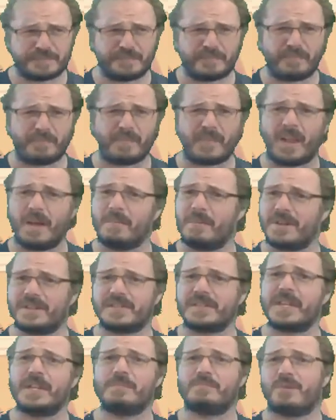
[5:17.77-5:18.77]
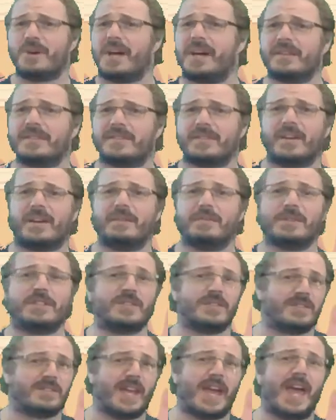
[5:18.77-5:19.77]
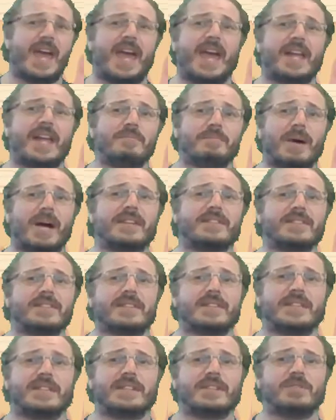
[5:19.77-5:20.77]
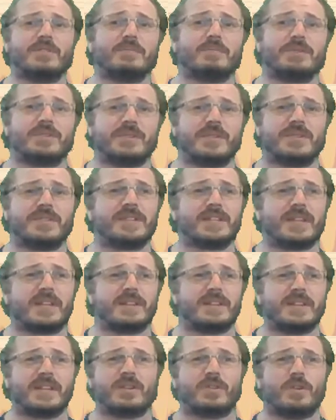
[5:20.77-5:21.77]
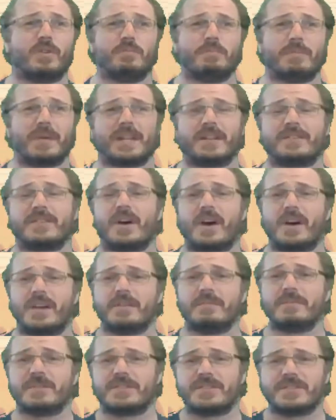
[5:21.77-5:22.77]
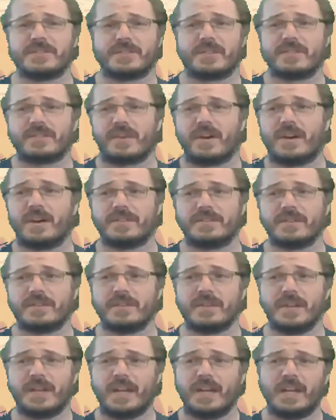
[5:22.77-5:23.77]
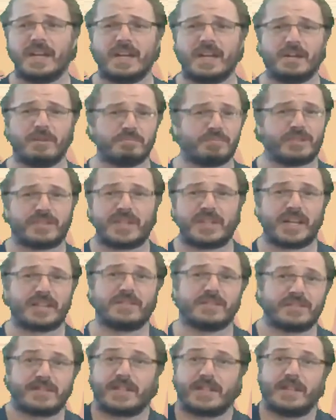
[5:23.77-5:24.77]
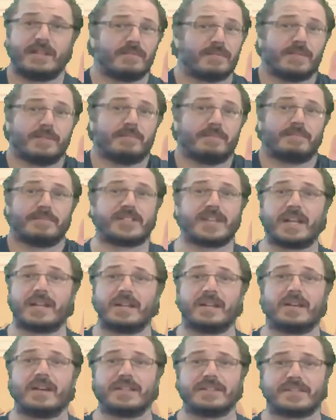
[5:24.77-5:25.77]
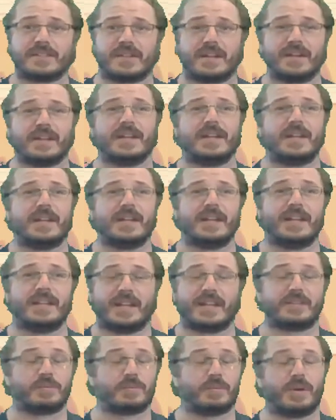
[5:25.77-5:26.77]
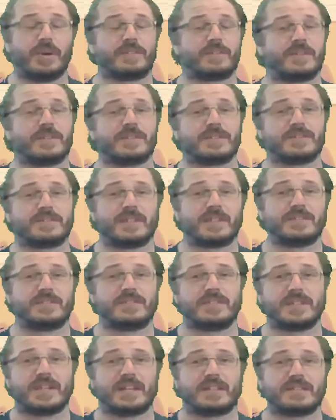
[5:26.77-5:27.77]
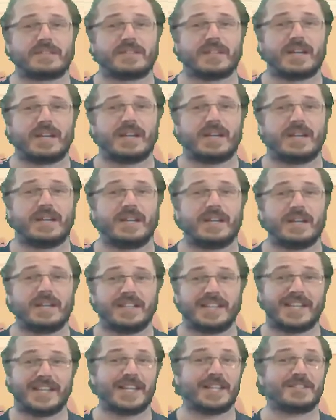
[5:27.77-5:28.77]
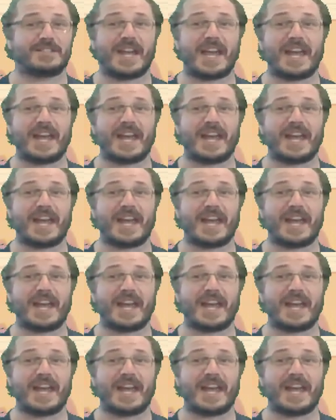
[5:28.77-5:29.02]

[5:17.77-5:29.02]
and my skin brown. So when you tan, basically you're producing a thing called melatonin, which is designed to protect your skin from sunlight. So that's why, of course, that you get a tan.